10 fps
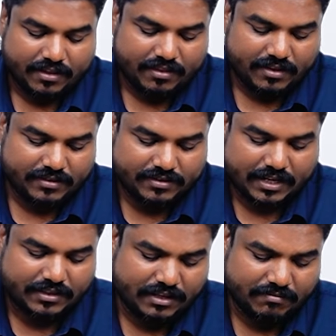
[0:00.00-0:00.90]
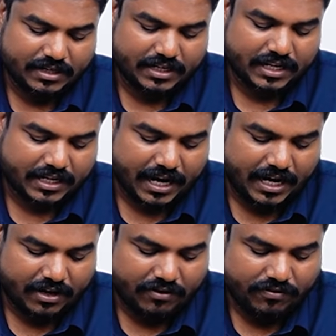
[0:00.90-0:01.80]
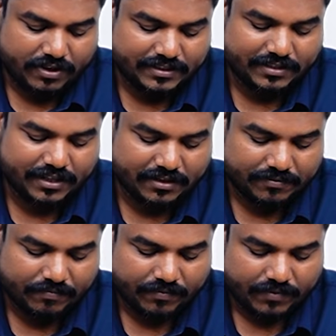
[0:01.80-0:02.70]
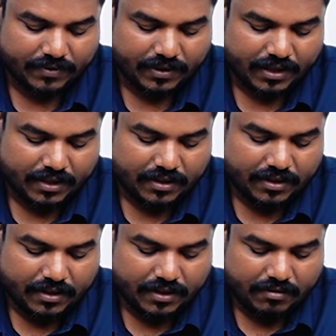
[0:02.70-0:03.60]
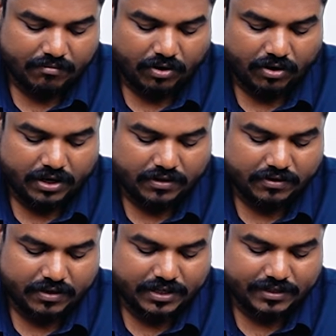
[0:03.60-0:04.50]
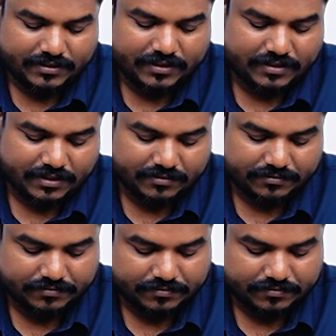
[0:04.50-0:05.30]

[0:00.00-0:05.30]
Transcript: This is nothing but a kind of scissor, molecular scissor.